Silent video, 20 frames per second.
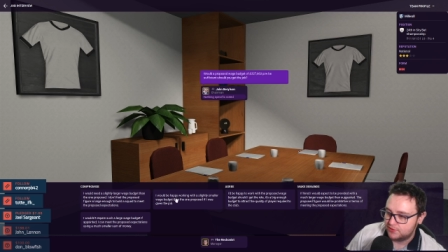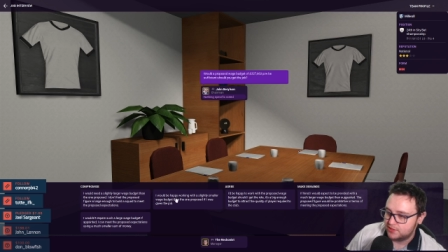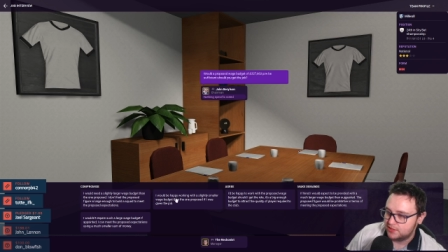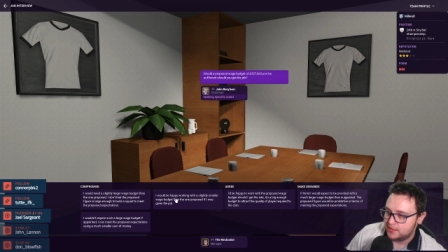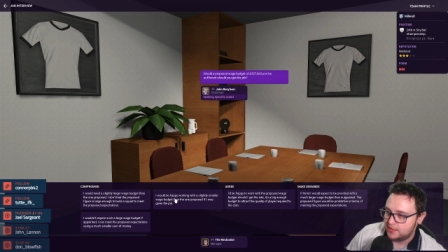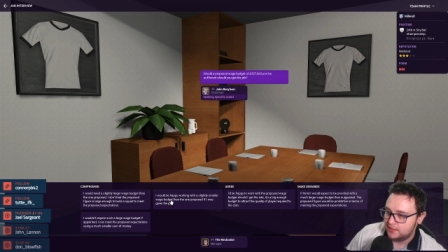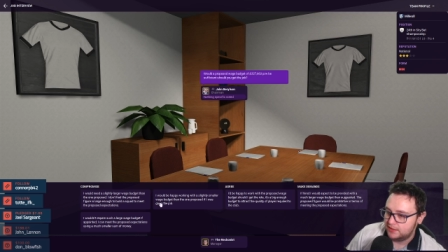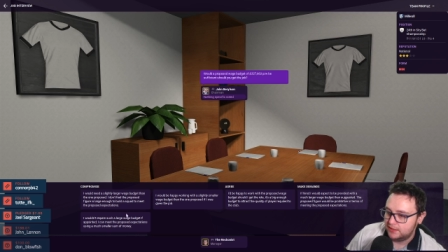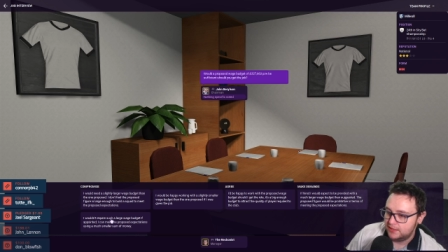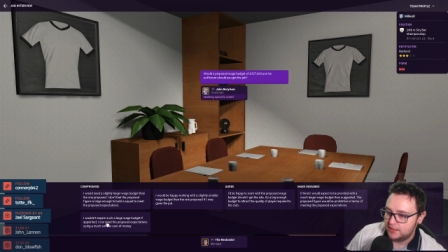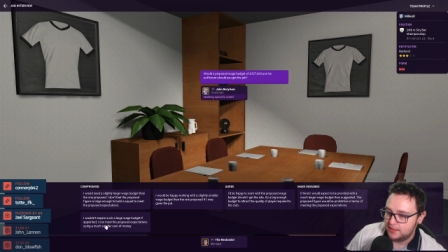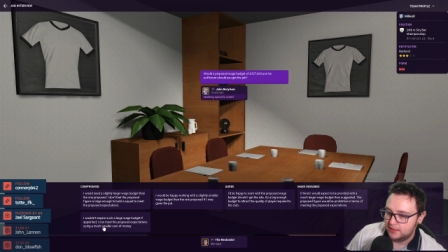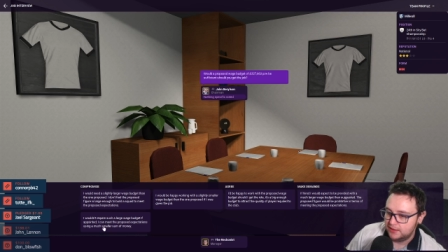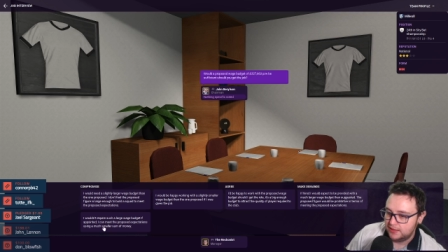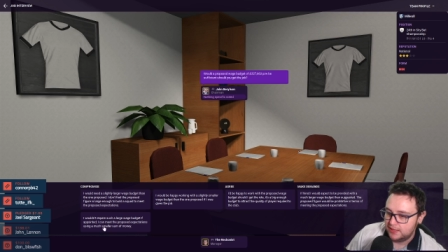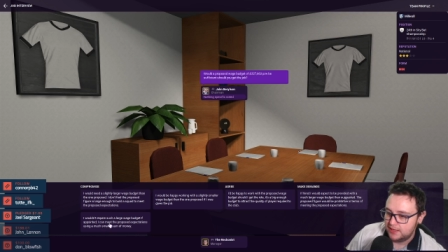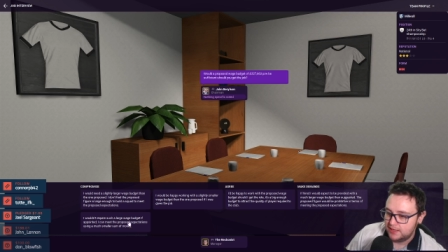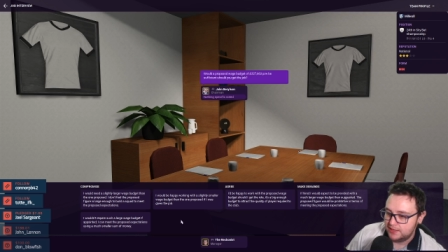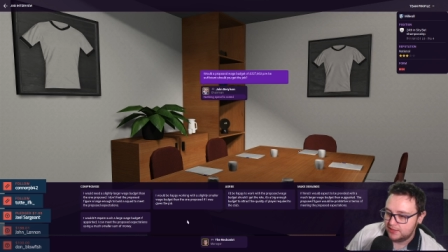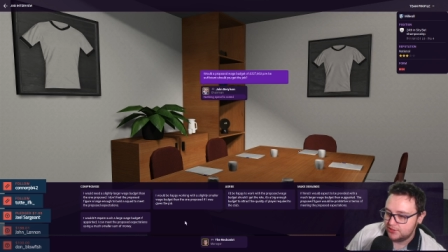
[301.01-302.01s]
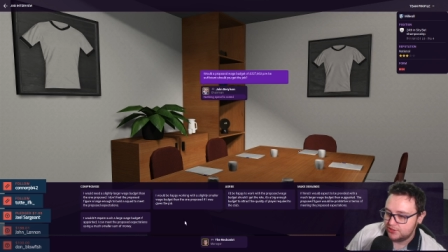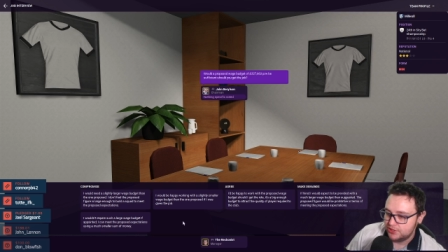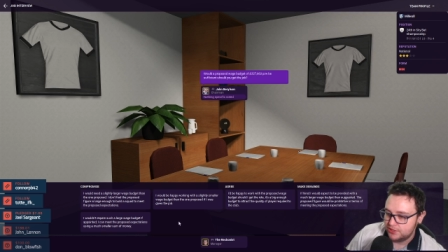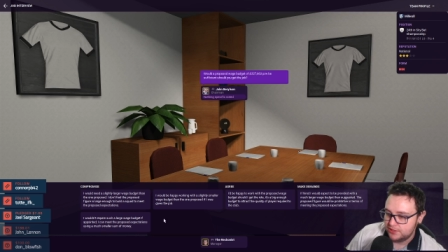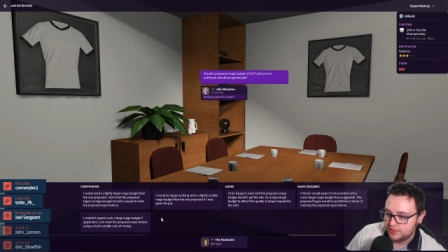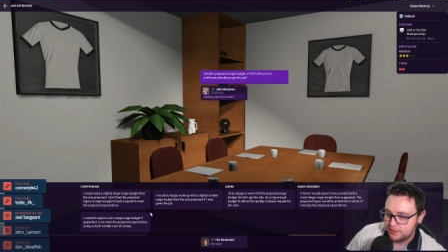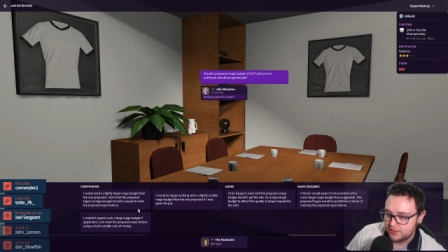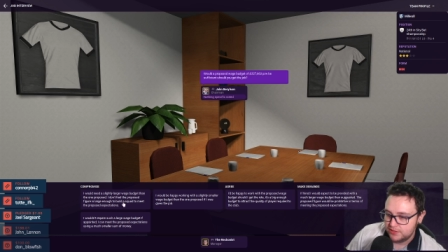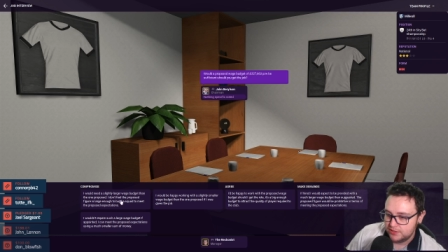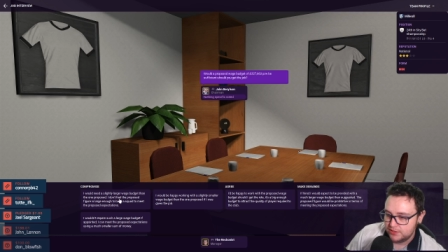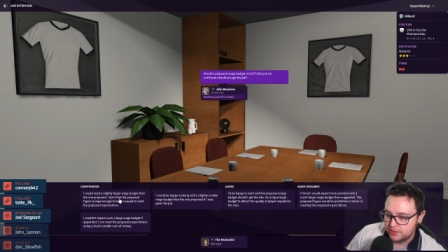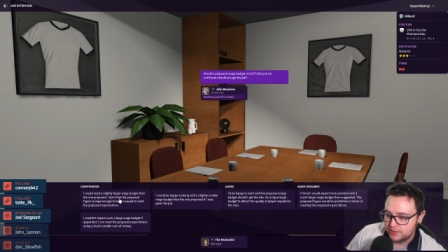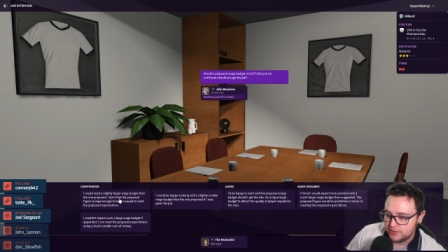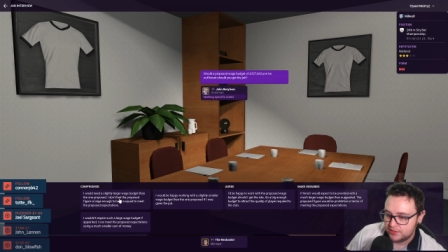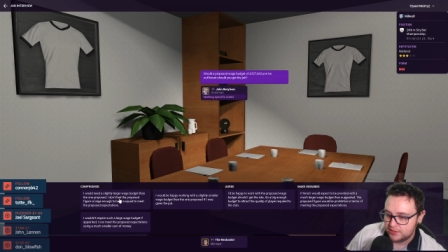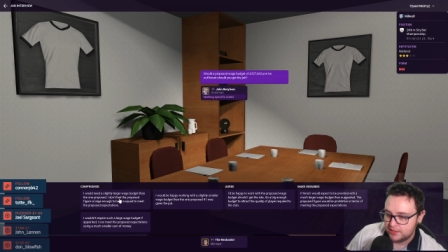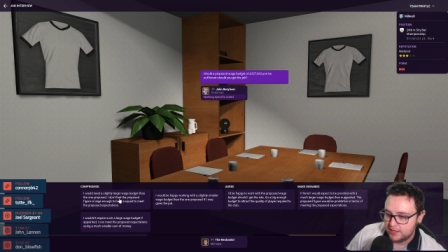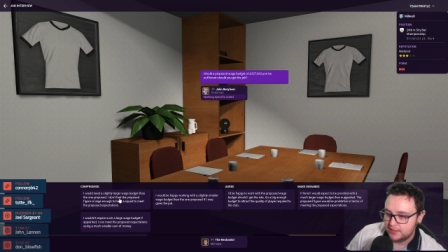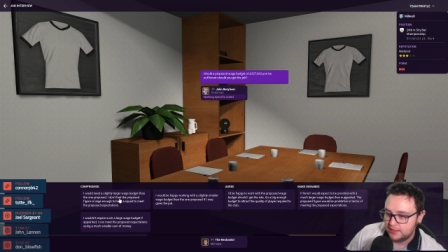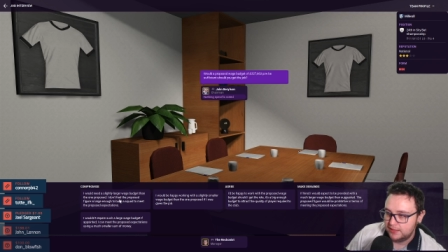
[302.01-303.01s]
slightly larger.
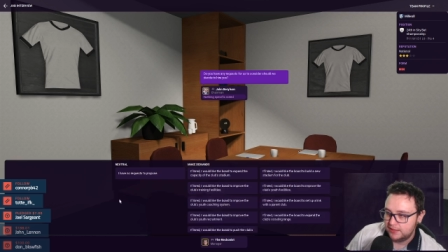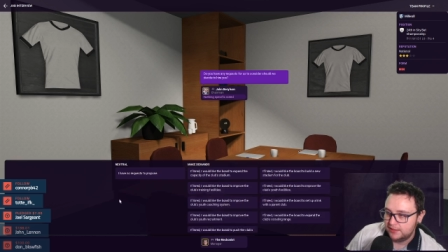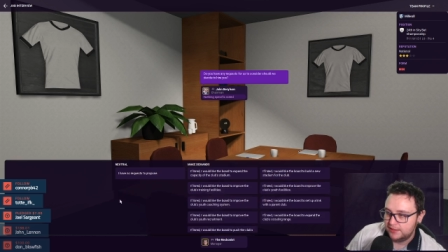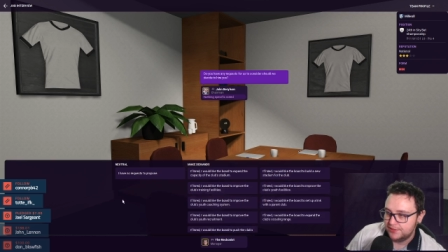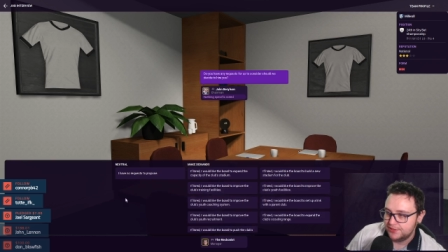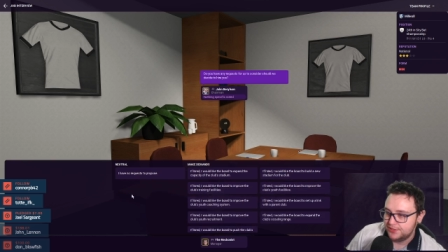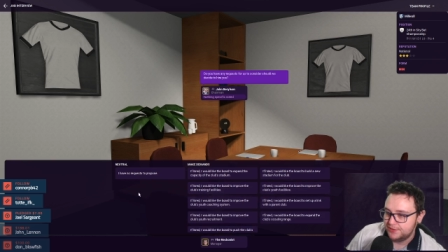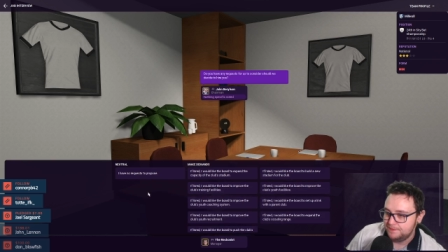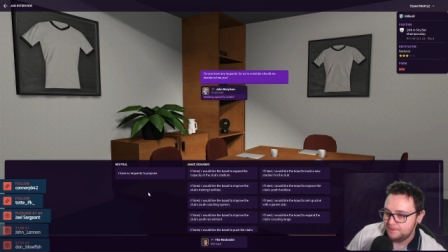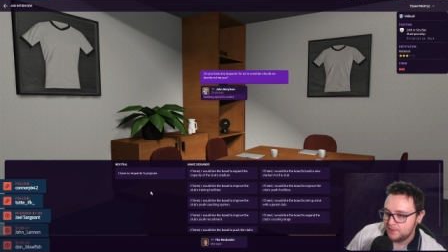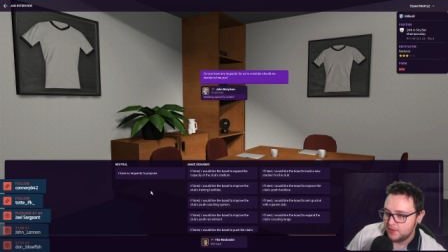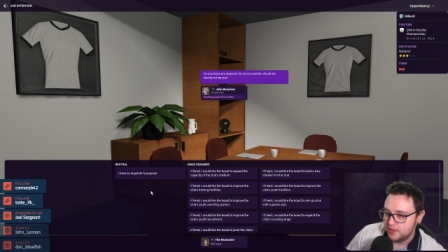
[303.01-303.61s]
Slightly larger.